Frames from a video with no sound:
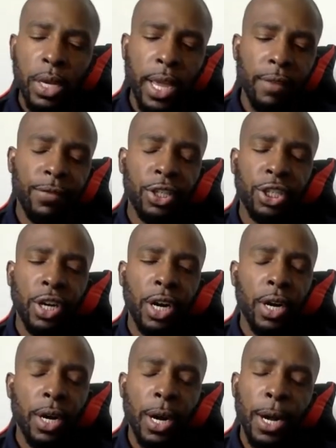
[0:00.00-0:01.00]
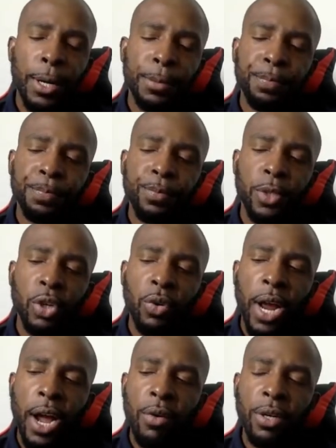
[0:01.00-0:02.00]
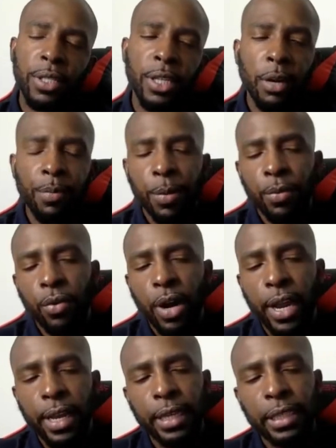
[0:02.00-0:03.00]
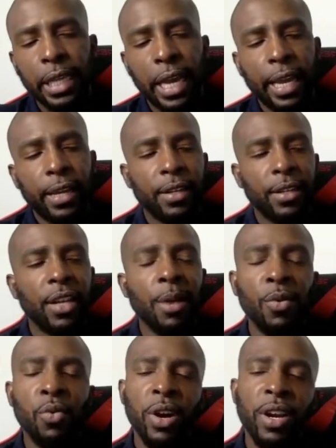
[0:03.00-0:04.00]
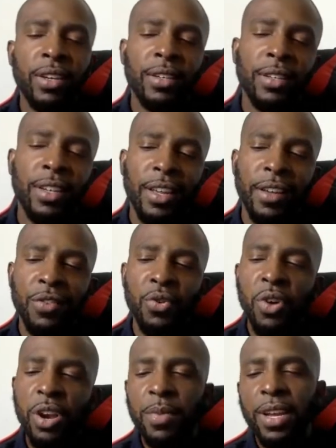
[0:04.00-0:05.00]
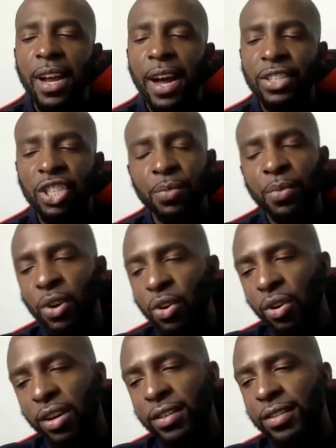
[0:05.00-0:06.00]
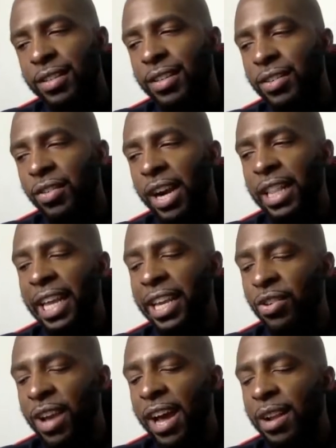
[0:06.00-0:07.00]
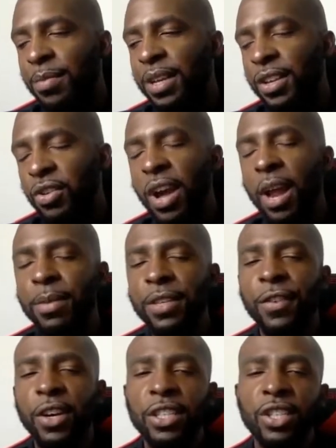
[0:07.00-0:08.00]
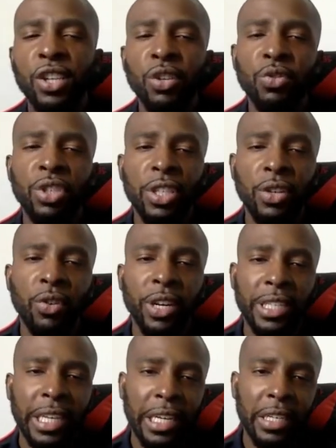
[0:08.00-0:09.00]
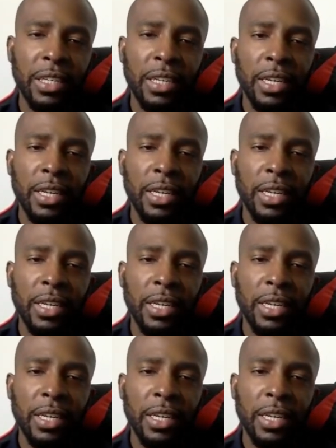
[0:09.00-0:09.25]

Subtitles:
Yeah, for sure. So what I always tell people, right? It's like, number one, if you want to be an entrepreneur, right? Like you gotta be very solution oriented.